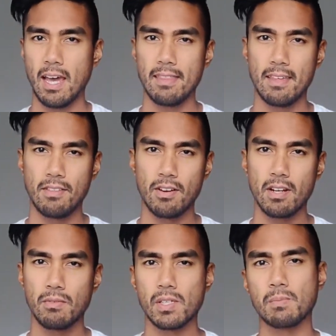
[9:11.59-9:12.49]
and then they're
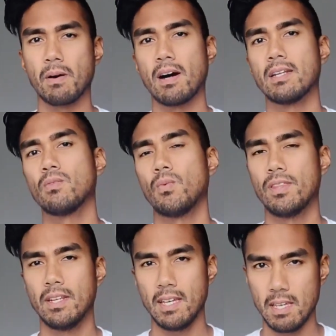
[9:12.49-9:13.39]
going to respond
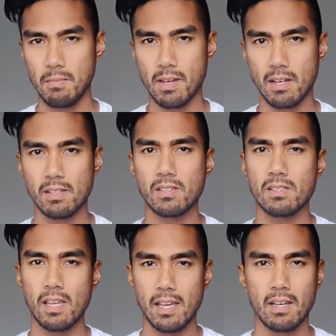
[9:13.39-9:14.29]
with an email
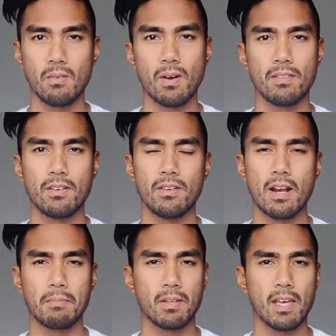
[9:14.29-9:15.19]
saying whether your
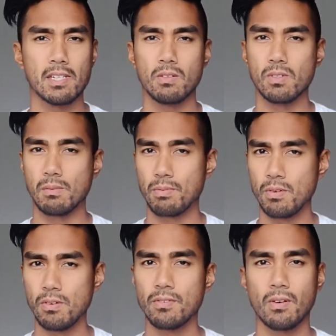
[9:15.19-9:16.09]
application was
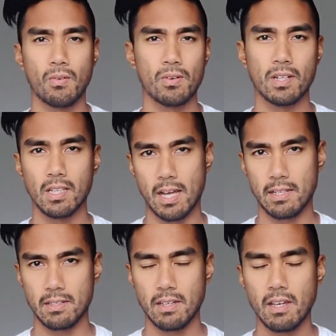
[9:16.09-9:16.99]
approved or
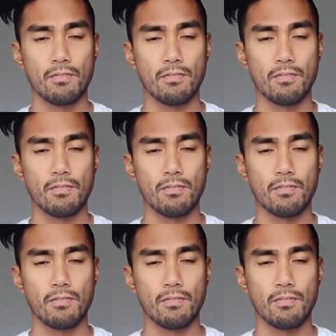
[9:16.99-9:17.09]
declined.